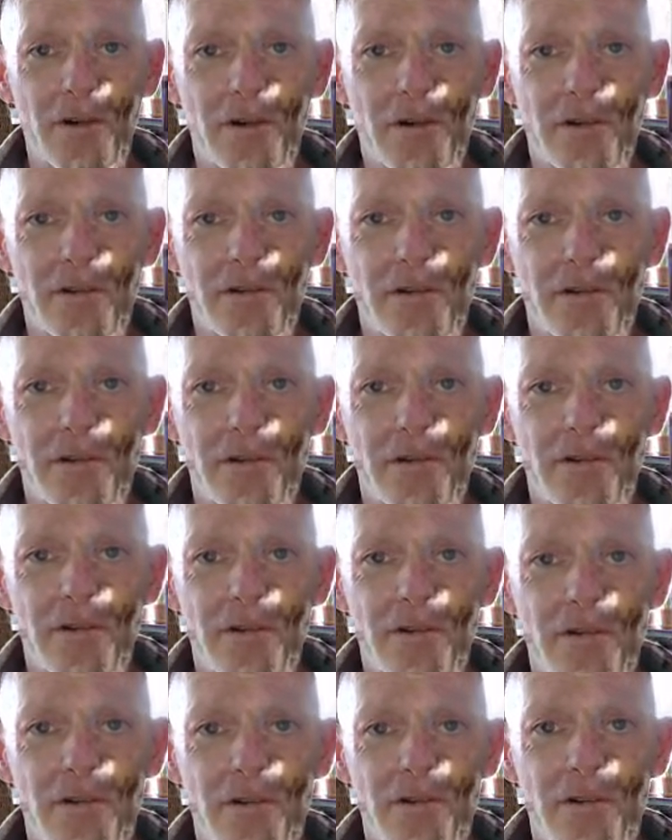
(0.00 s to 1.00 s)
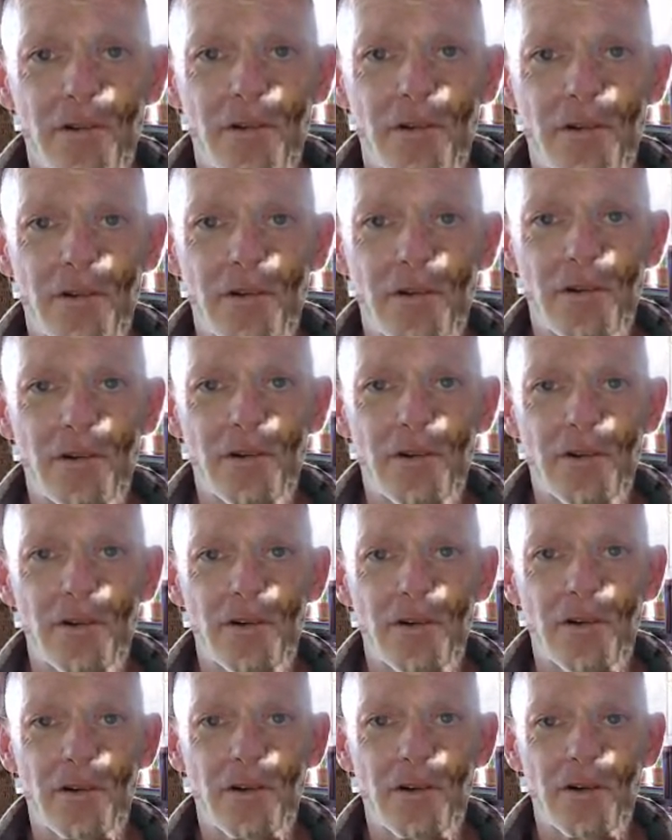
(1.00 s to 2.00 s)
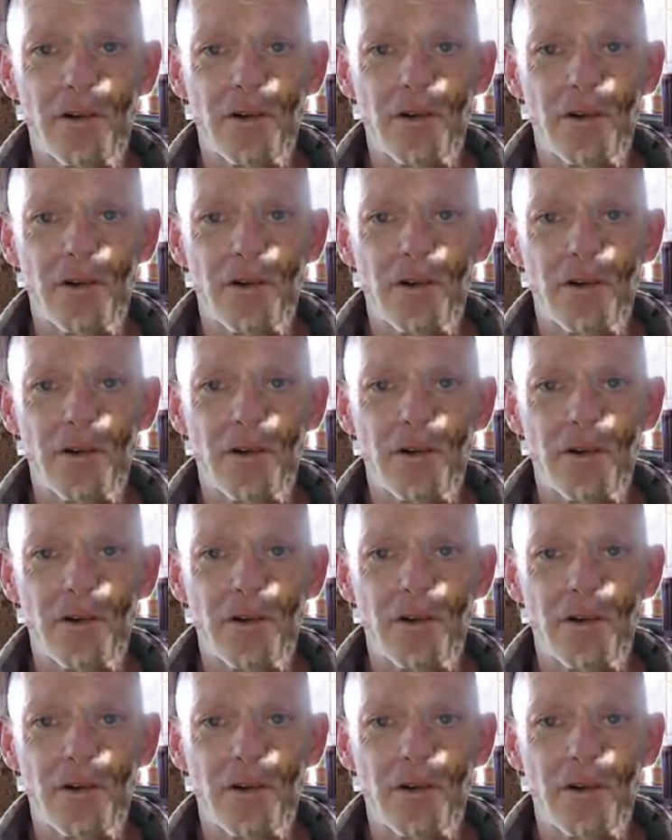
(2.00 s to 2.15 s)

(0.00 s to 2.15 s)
(silence)